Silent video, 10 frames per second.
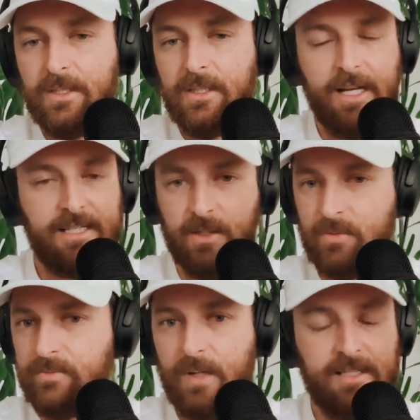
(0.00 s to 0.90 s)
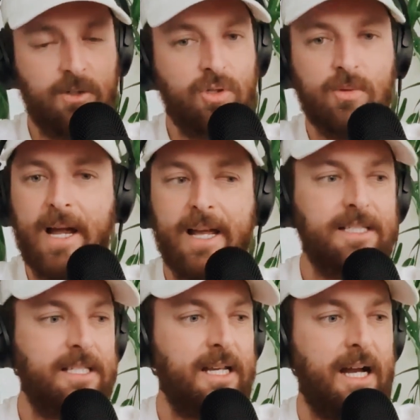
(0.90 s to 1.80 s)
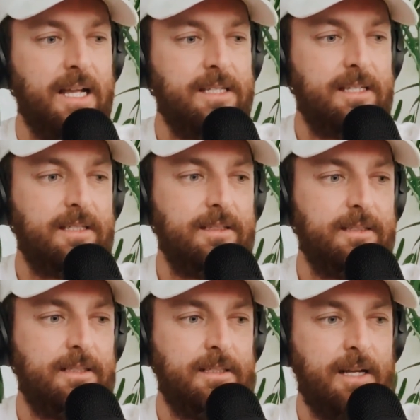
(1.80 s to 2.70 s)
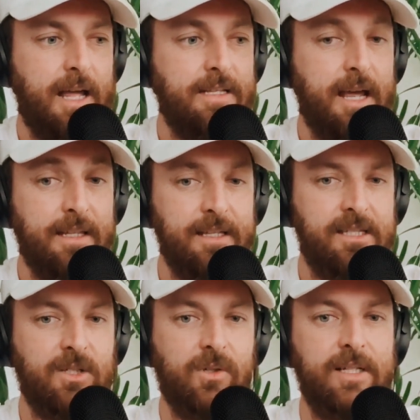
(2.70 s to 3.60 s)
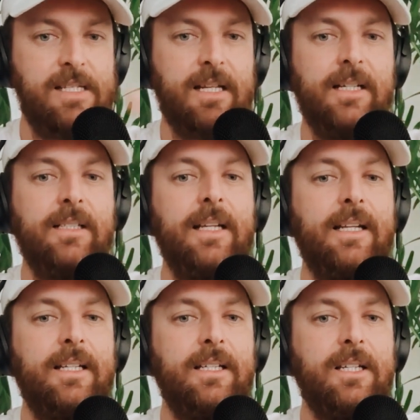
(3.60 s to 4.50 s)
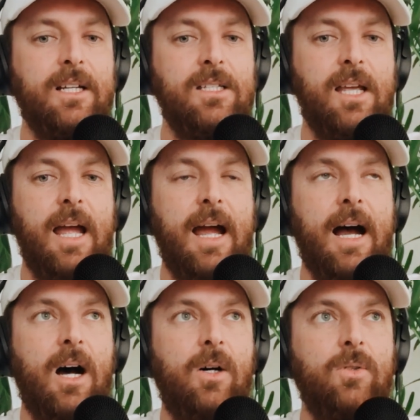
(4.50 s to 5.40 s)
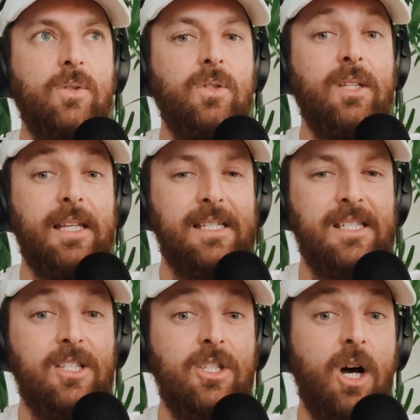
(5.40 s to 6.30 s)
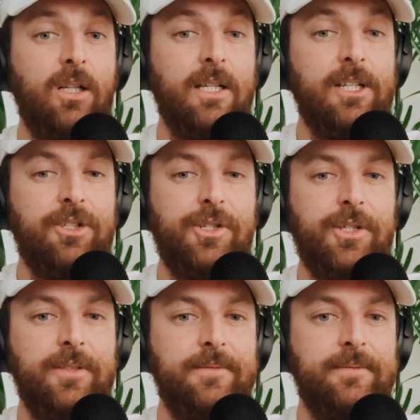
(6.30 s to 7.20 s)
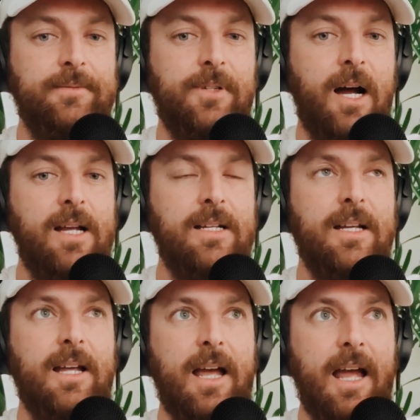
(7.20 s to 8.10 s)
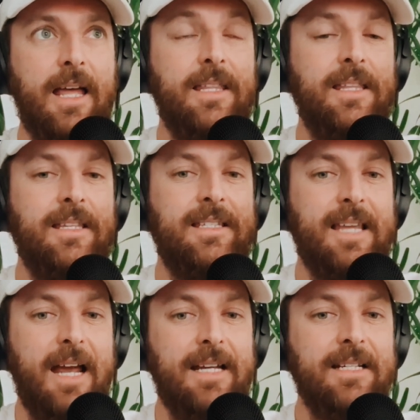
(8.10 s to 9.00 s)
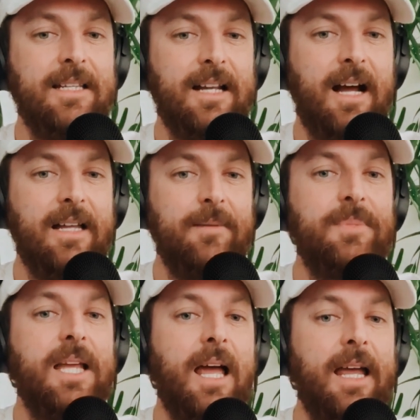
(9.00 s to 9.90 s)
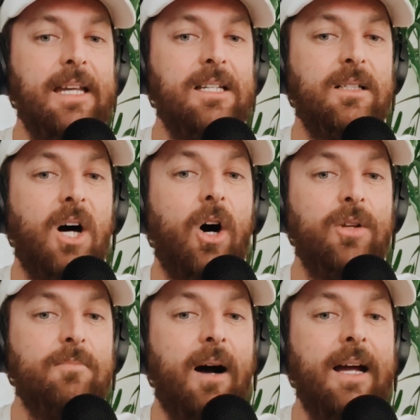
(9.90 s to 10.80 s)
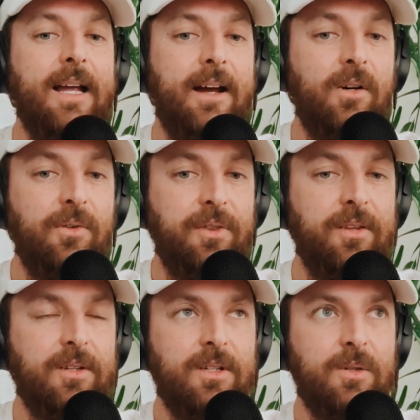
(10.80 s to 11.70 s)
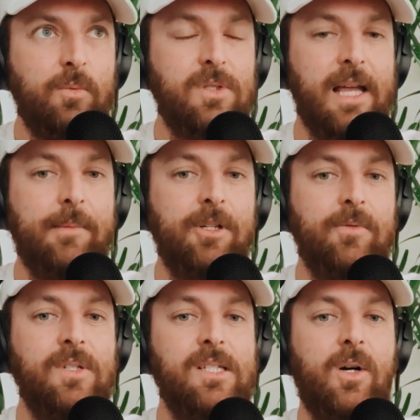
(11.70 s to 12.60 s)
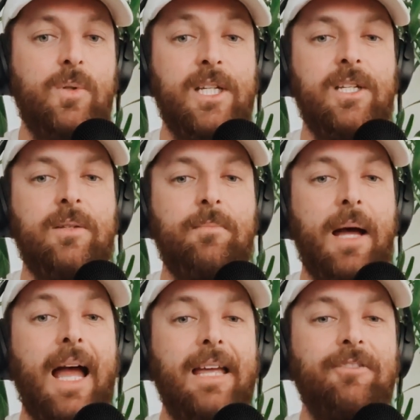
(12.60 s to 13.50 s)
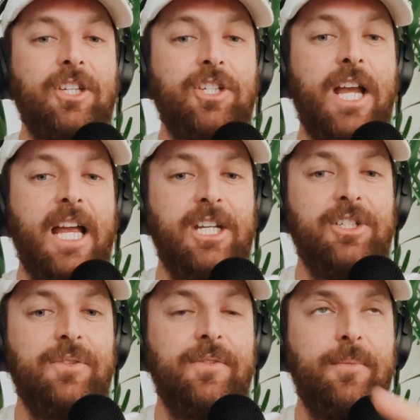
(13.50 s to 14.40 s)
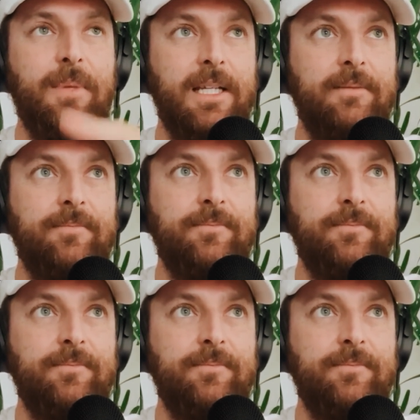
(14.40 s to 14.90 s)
do my exercise, and this story is going to link to how this knowledge, right, and the data that I obtained on my health was able to result in behavior change for me.